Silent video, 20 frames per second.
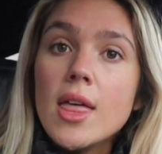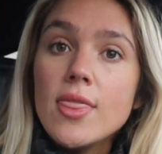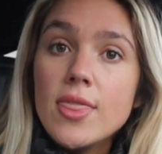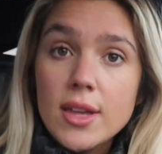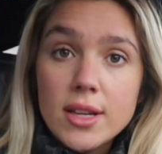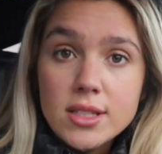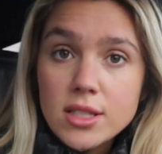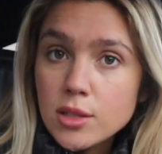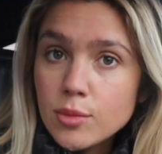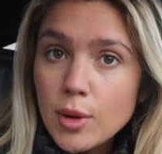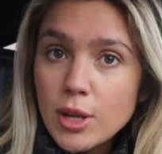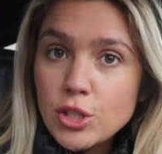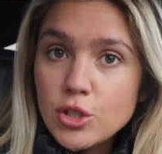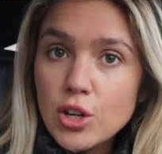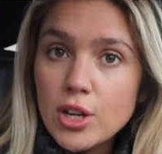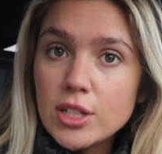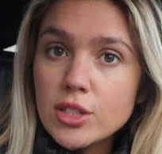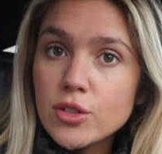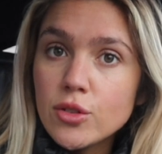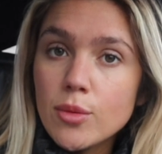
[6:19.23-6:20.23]
This is my
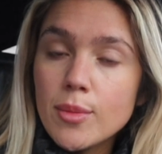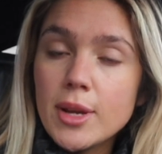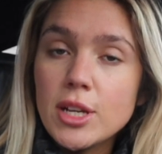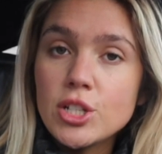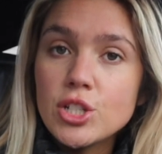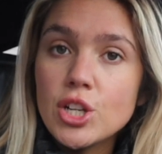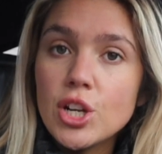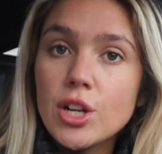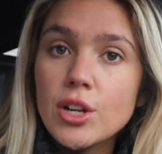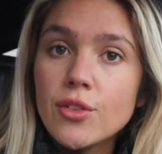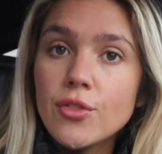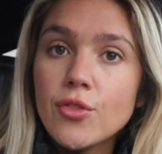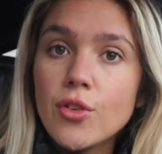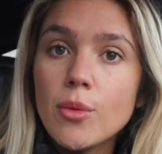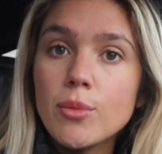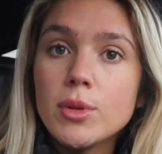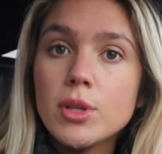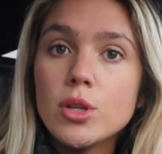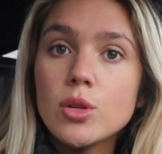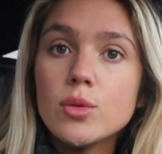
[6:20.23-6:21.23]
transformation
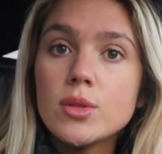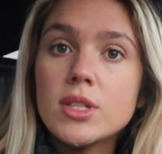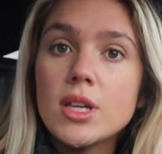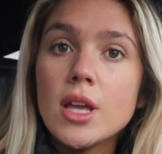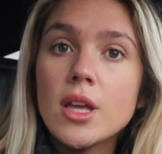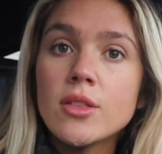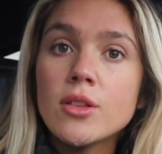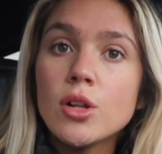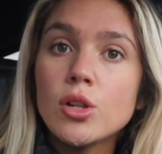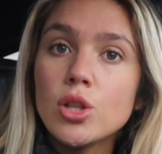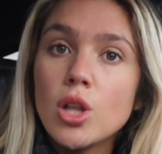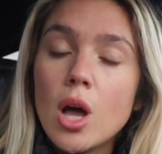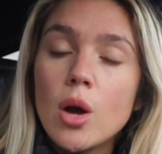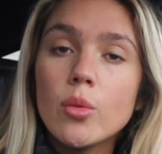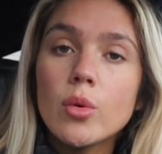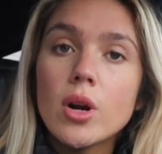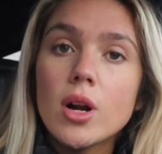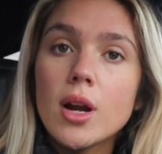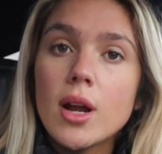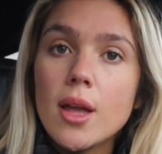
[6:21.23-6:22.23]
from using the
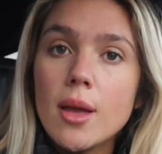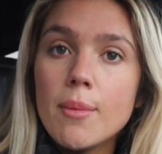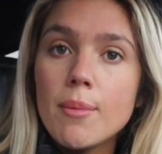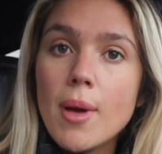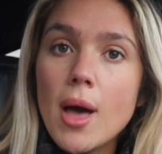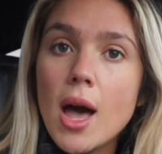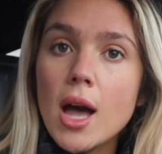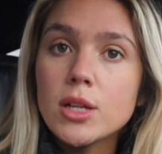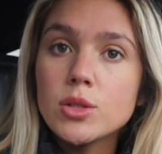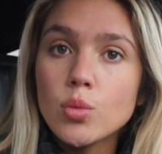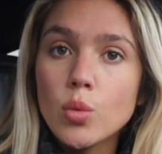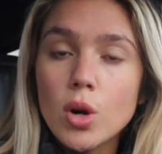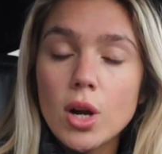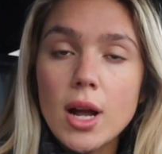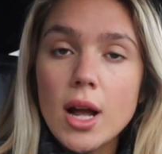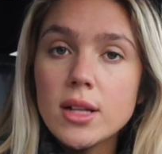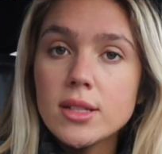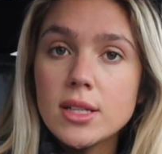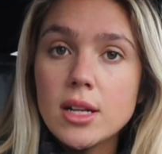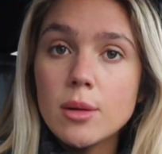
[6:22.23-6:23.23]
lower impact
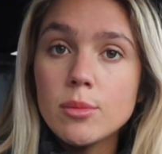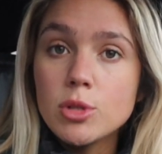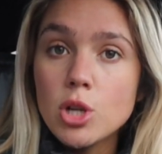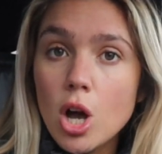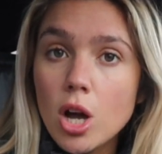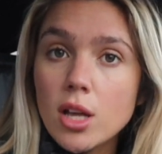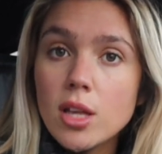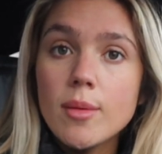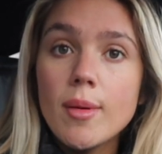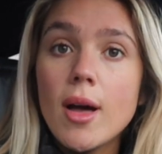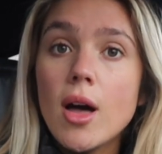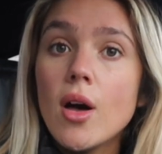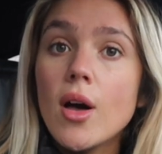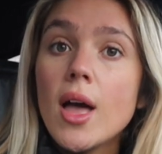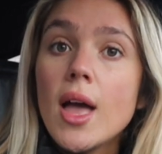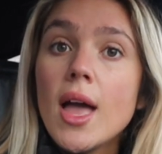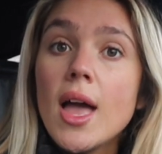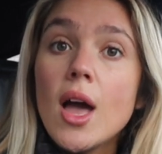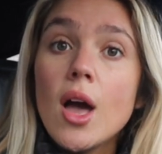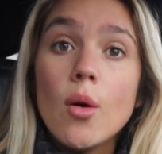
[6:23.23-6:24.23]
workouts that I'm talking about
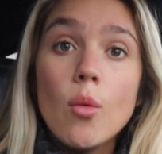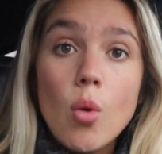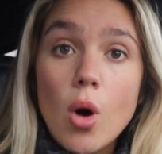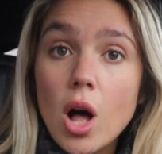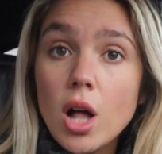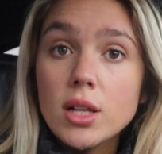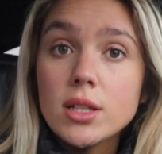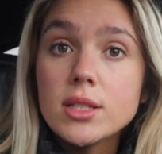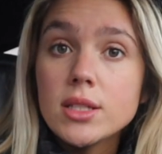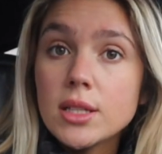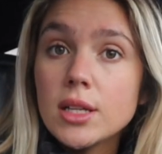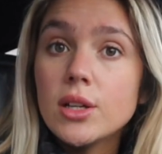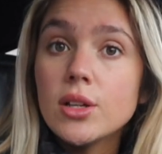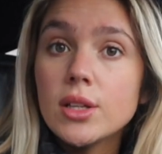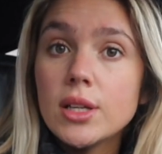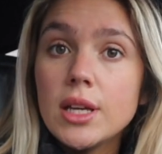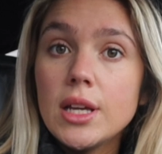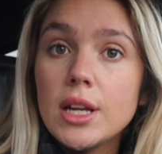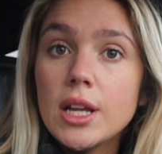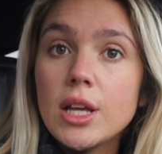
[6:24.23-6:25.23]
while
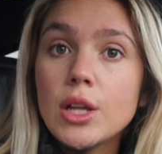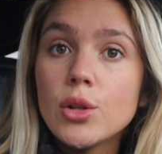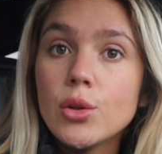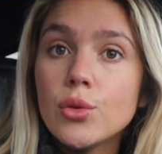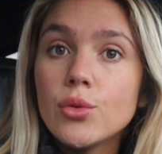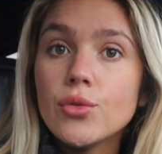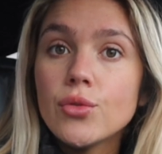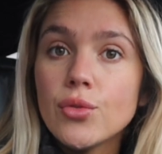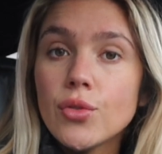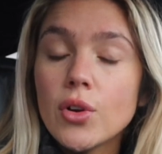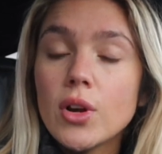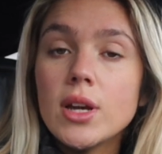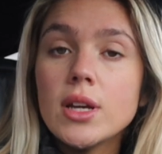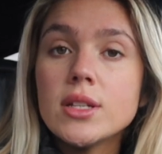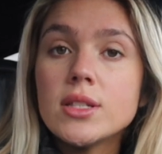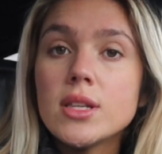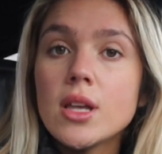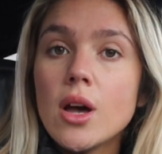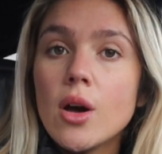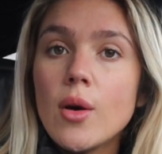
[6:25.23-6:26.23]
still eating gluten-free.
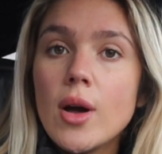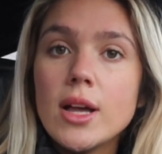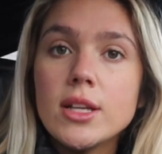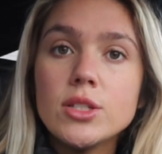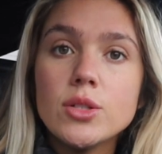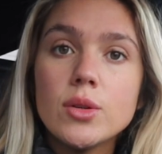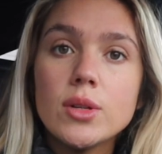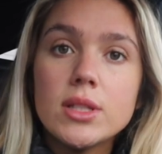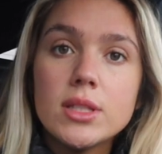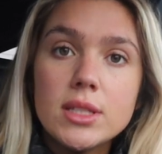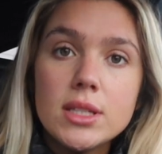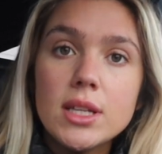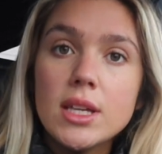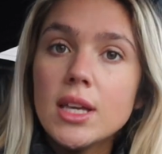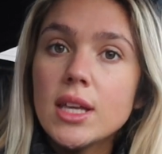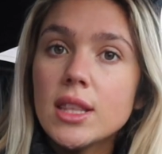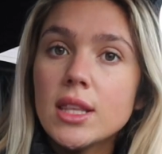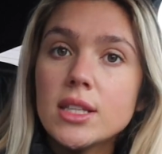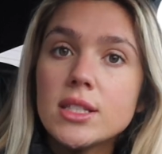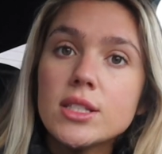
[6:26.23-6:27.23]
So as you can
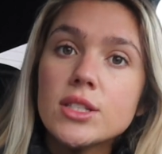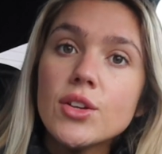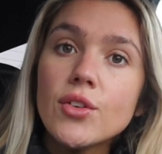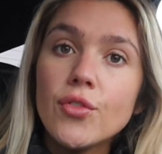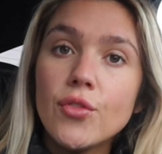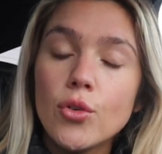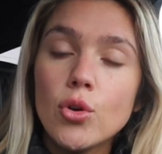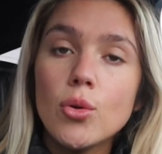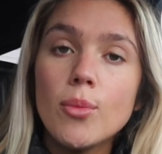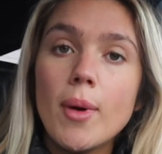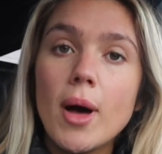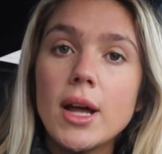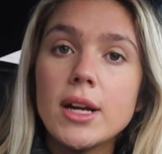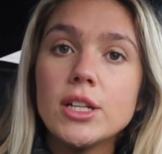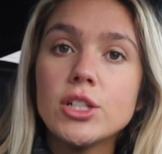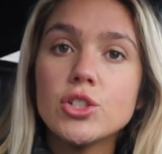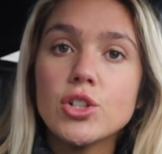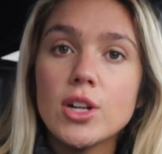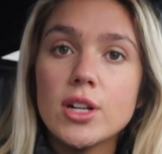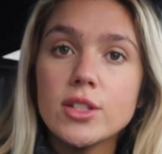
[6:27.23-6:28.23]
see, this is a full
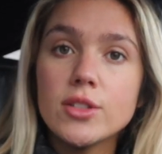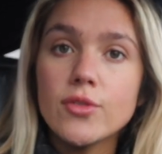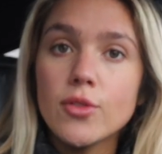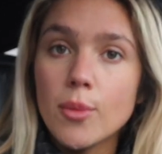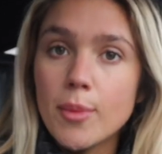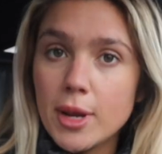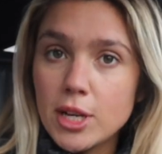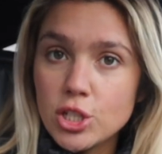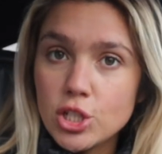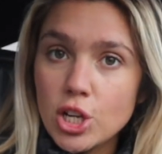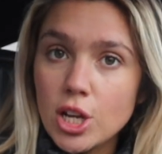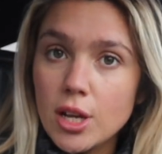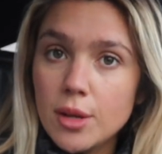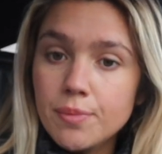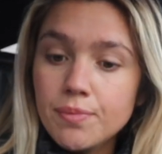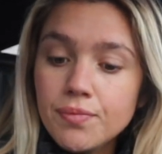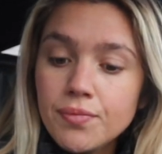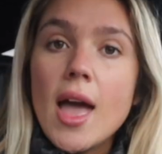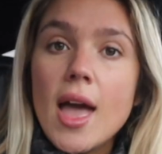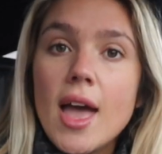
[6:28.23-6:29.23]
body transformation.